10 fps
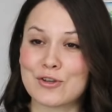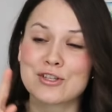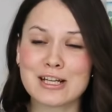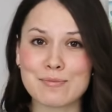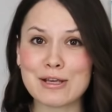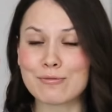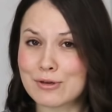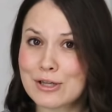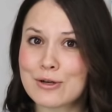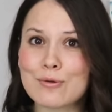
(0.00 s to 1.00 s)
there's going to be a
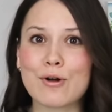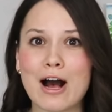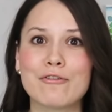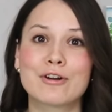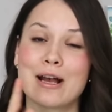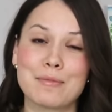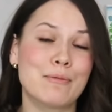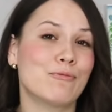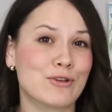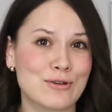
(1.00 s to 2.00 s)
really cool offer coming
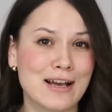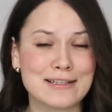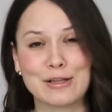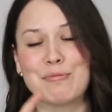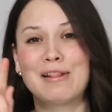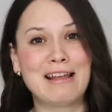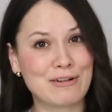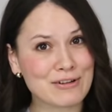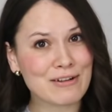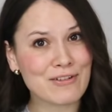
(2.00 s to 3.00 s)
up for you guys a little bit
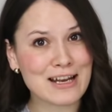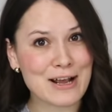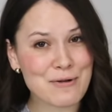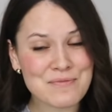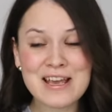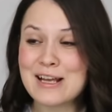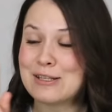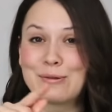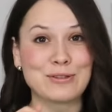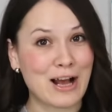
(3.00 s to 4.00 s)
later in the video,
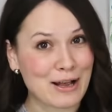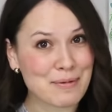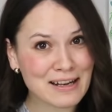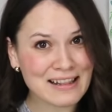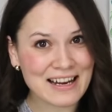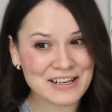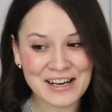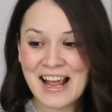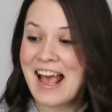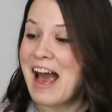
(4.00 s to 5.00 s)
so we'll talk about it
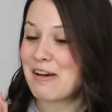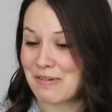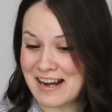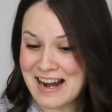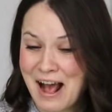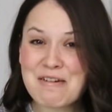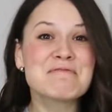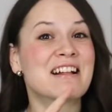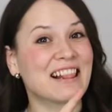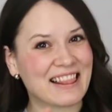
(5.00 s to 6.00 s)
later, and right now,
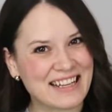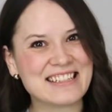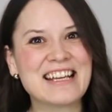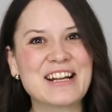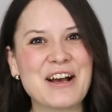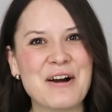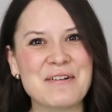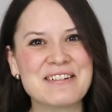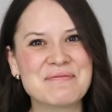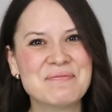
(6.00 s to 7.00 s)
let's get going.